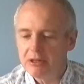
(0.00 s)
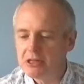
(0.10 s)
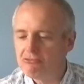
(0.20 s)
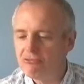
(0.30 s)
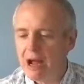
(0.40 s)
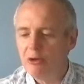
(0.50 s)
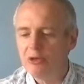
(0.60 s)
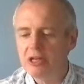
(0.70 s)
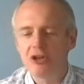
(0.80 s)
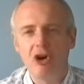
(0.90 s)
And there's a
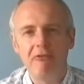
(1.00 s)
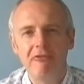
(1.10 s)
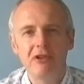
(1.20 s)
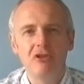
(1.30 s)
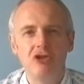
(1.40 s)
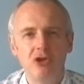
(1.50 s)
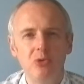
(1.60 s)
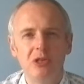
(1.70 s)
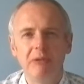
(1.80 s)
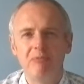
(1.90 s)
rounded, confident,
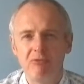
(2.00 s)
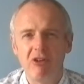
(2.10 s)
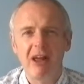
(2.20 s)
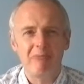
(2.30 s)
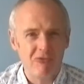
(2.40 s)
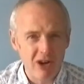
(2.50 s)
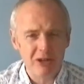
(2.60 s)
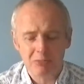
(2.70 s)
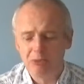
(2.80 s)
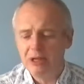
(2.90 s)
juicy, ripe
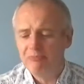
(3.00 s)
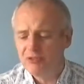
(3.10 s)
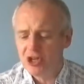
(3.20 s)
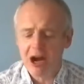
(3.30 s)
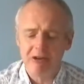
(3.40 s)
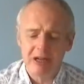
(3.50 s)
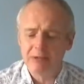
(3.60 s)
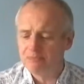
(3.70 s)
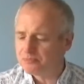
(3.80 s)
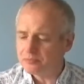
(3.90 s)
raspberry,
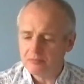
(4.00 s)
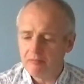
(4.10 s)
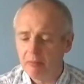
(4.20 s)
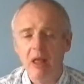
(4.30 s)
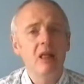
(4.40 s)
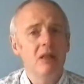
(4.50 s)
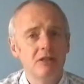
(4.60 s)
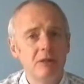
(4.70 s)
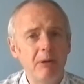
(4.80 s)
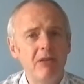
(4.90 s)
cherries.
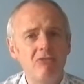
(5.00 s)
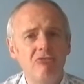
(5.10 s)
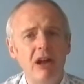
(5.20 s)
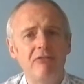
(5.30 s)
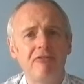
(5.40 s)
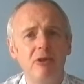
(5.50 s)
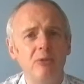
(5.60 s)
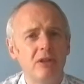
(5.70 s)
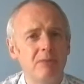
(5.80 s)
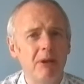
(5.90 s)
There's a bit of the red
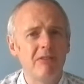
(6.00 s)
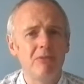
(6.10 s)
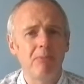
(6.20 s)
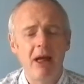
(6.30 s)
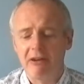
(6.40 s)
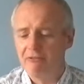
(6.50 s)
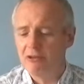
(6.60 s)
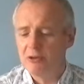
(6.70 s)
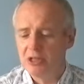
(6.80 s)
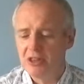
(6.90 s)
fruit. There's a bit of the black
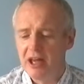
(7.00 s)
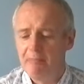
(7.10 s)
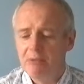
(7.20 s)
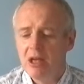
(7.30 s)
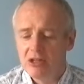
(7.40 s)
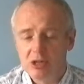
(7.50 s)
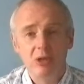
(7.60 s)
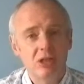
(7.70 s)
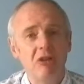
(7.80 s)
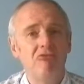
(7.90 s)
fruit in there. So
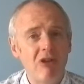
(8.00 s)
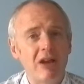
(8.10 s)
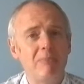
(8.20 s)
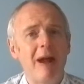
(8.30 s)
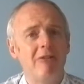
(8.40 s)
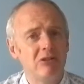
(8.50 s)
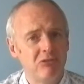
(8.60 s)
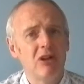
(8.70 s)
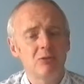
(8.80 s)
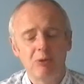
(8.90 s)
it's the red berries,
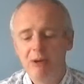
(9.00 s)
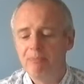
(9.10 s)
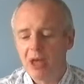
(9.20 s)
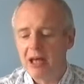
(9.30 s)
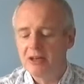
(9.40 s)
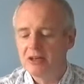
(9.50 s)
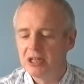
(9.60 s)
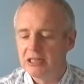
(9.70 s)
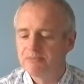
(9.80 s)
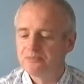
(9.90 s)
raspberry and.
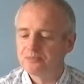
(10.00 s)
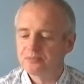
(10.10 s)
and uh,